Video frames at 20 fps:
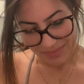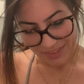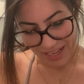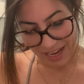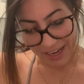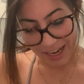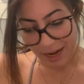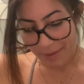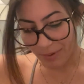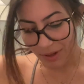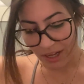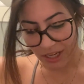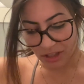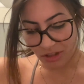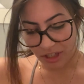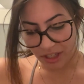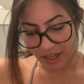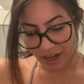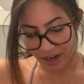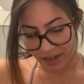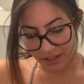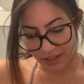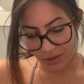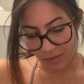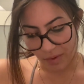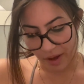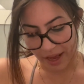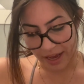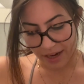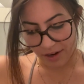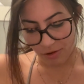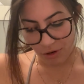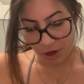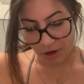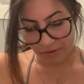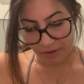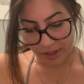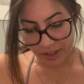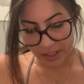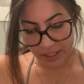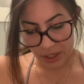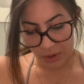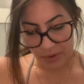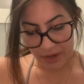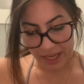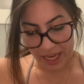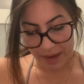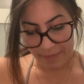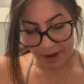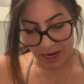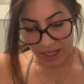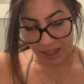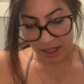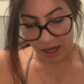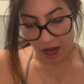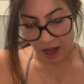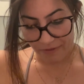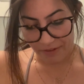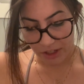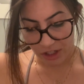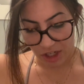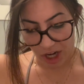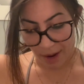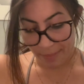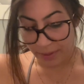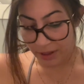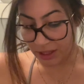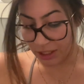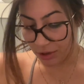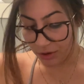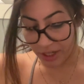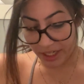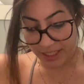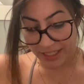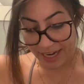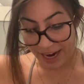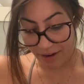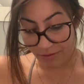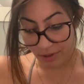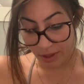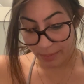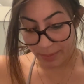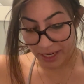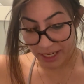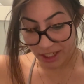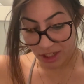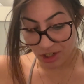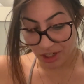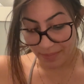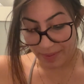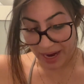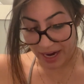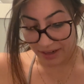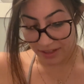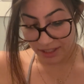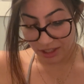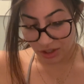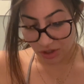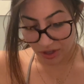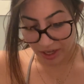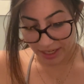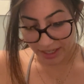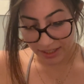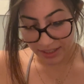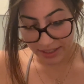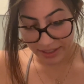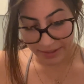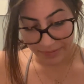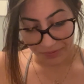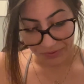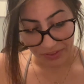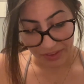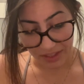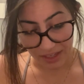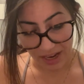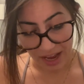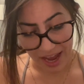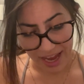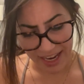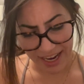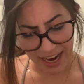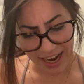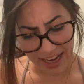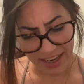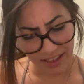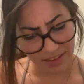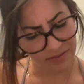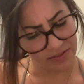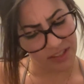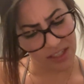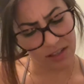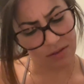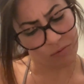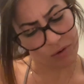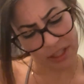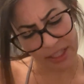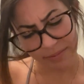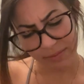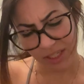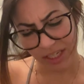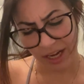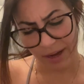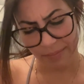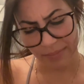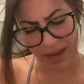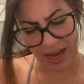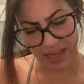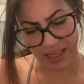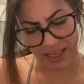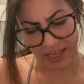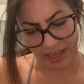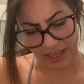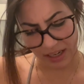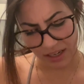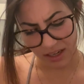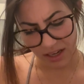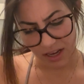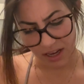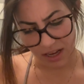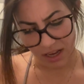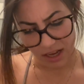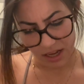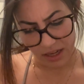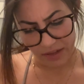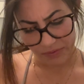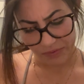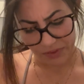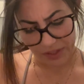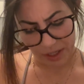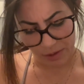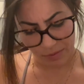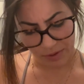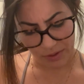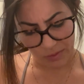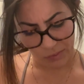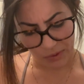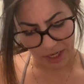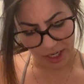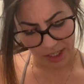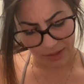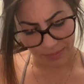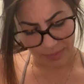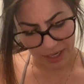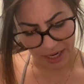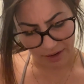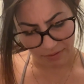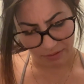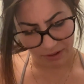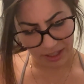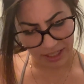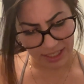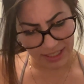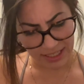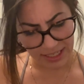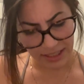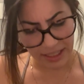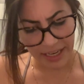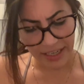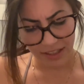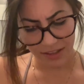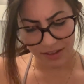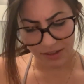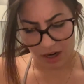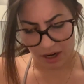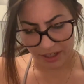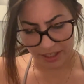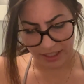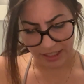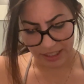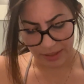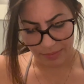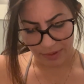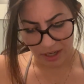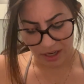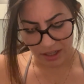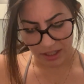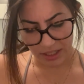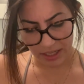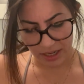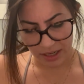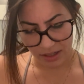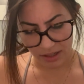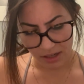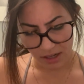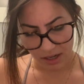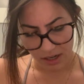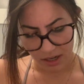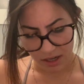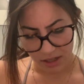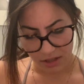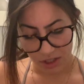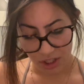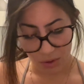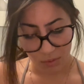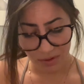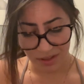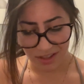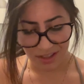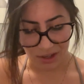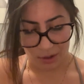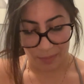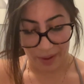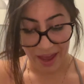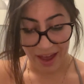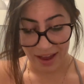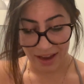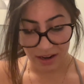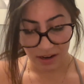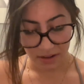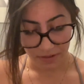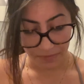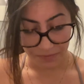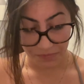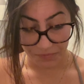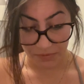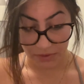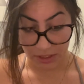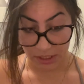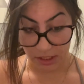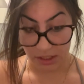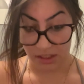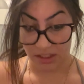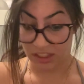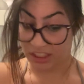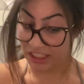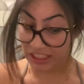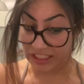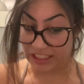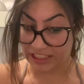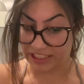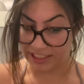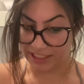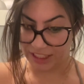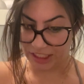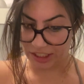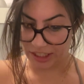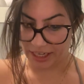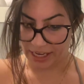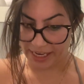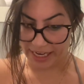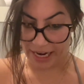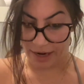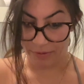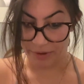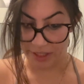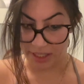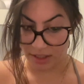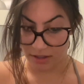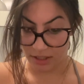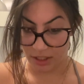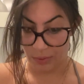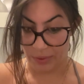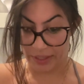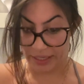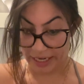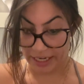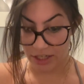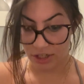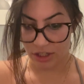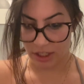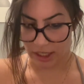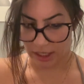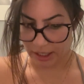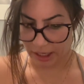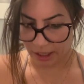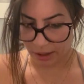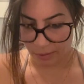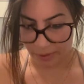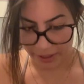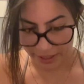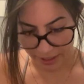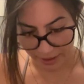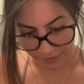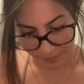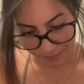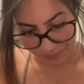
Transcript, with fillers: A couple hundred yards away, Grover and Zoe came out of the coffee shop loaded down with pastry bags and drinks. I kind of didn't want them to come back yet. It was weird, but I realized I liked talking to Bianca. She wasn't so bad. A lot easier to hang out with than Zoe Nightshade, anyway.